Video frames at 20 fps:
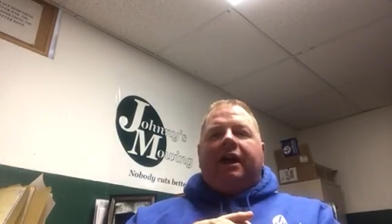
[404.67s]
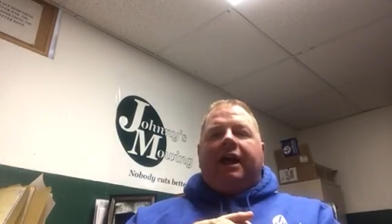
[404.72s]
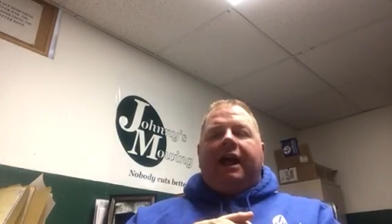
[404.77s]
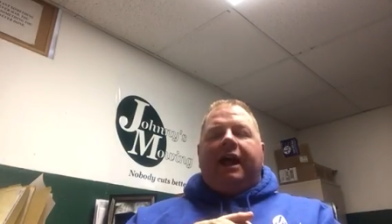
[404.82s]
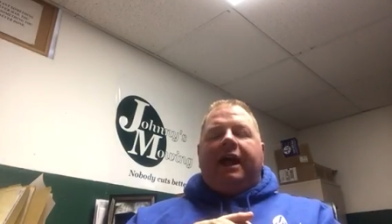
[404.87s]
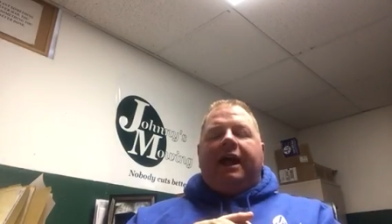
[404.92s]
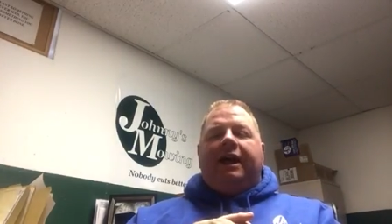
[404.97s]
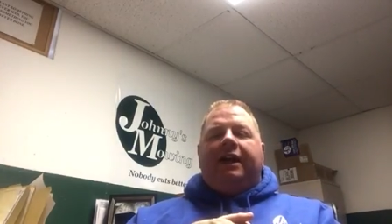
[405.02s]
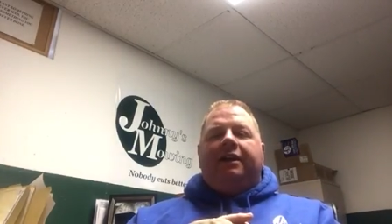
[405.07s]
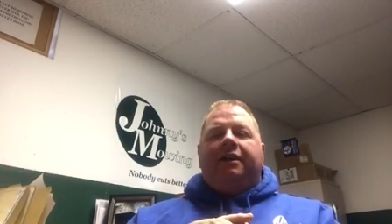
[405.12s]

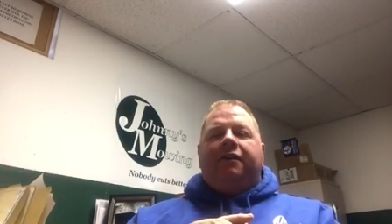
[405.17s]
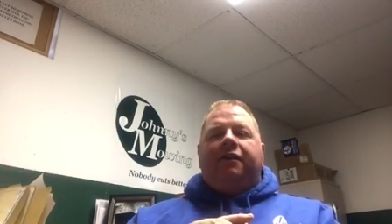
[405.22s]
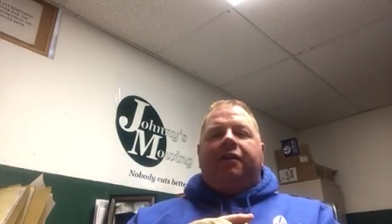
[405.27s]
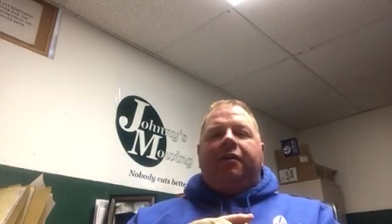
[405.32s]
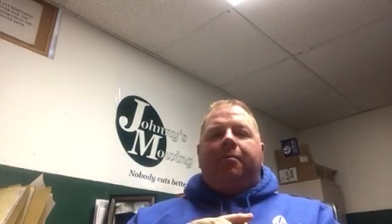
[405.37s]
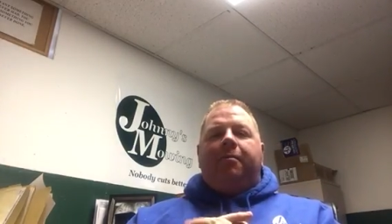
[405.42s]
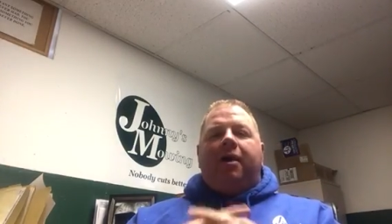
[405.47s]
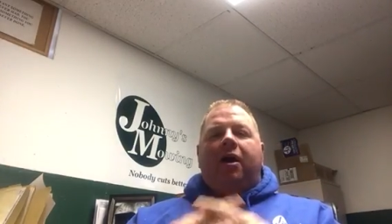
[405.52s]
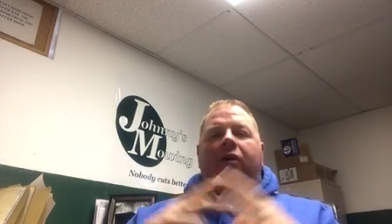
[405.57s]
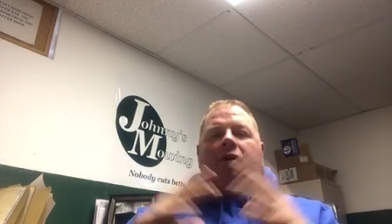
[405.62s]
and
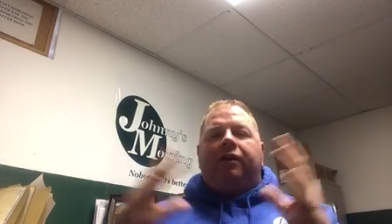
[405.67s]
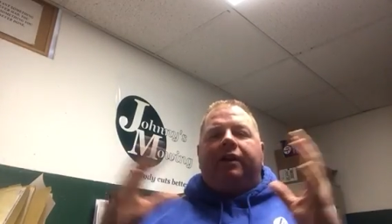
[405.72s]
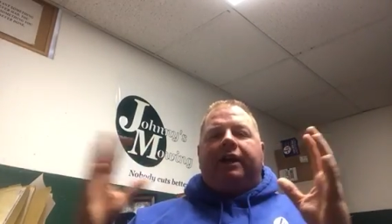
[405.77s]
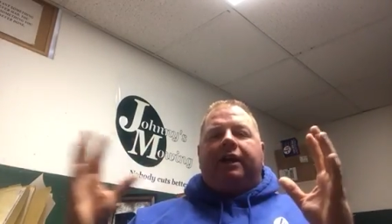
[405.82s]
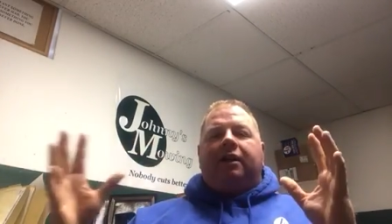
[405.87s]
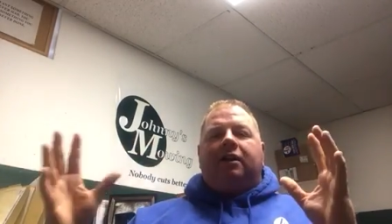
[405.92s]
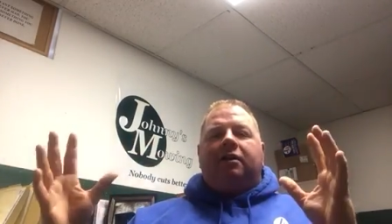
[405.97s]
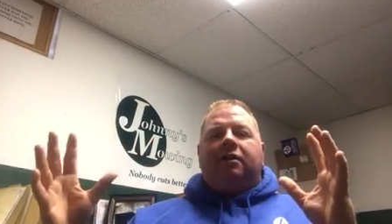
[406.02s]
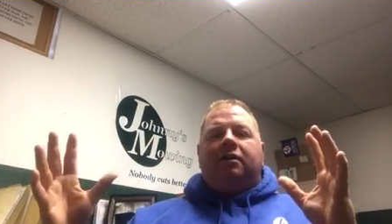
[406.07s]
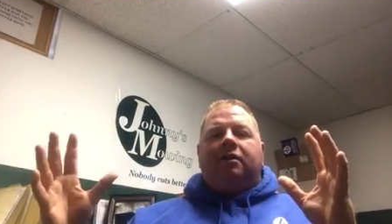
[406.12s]
the
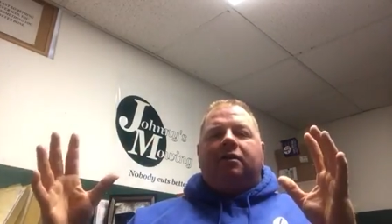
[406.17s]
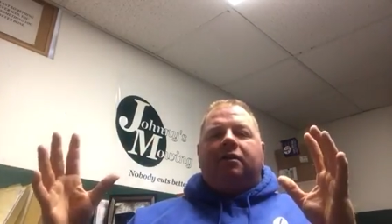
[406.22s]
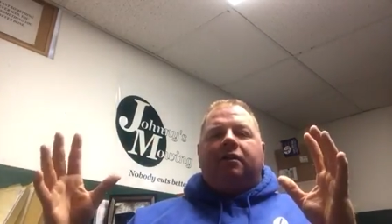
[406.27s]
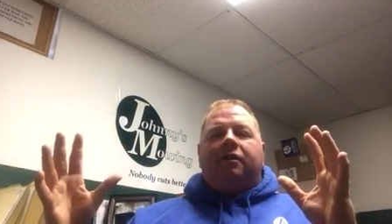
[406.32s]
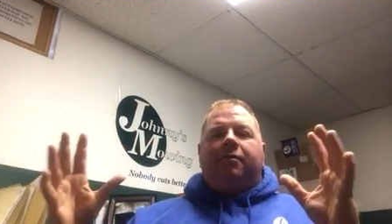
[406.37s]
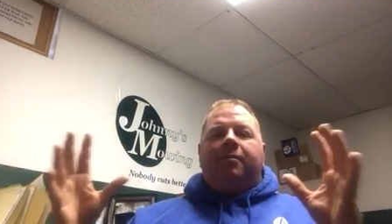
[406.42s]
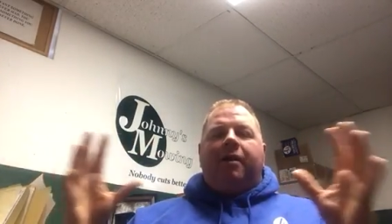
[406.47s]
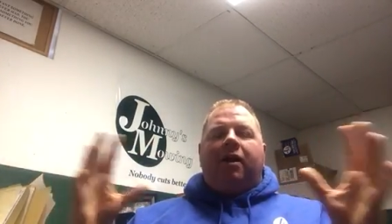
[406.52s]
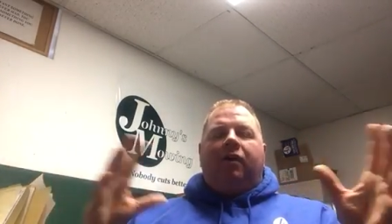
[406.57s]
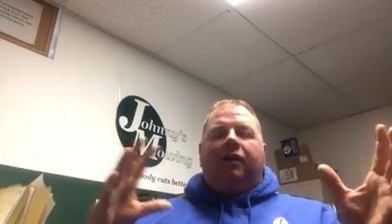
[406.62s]
melting
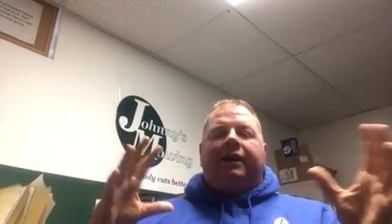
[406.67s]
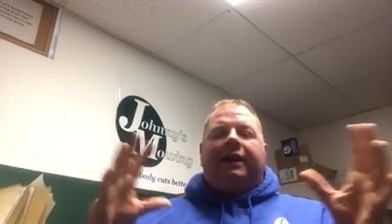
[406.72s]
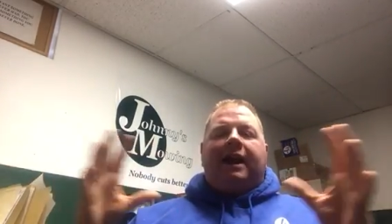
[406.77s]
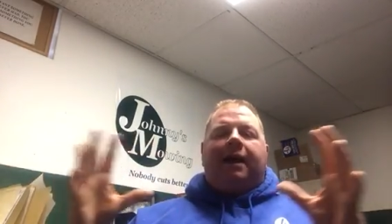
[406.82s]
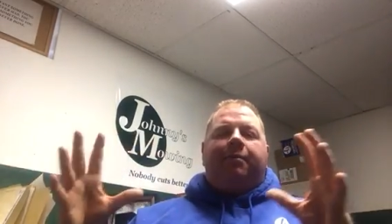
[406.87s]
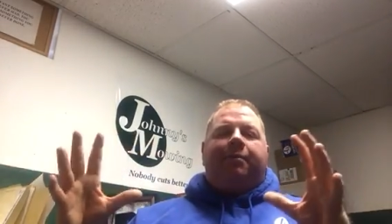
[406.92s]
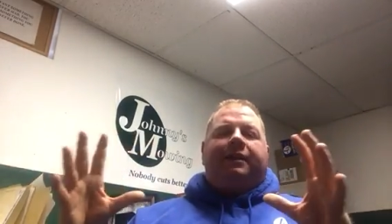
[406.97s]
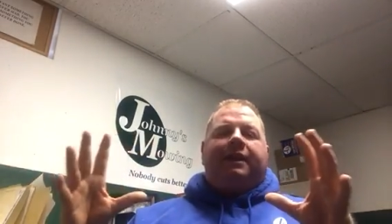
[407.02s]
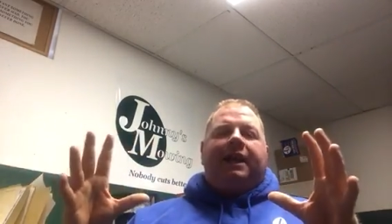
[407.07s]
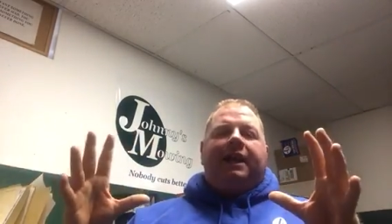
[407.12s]
the melting
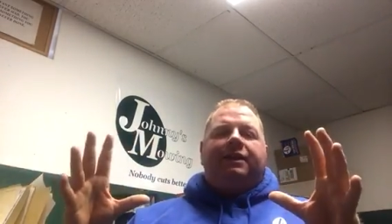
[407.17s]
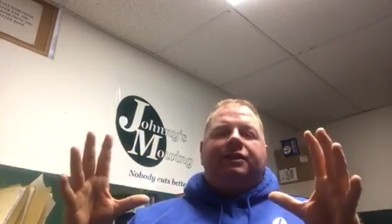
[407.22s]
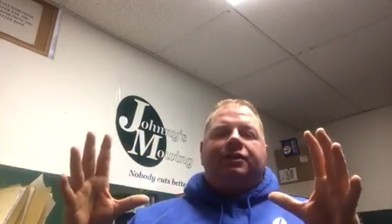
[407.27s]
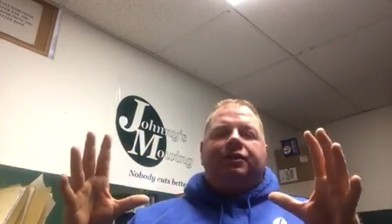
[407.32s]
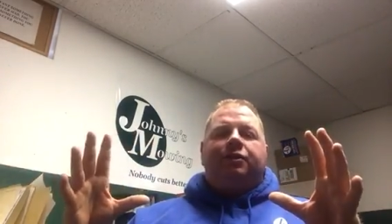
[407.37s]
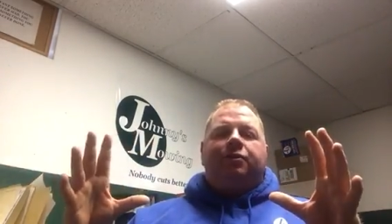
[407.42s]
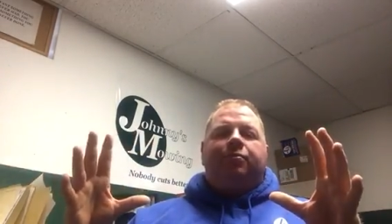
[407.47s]
application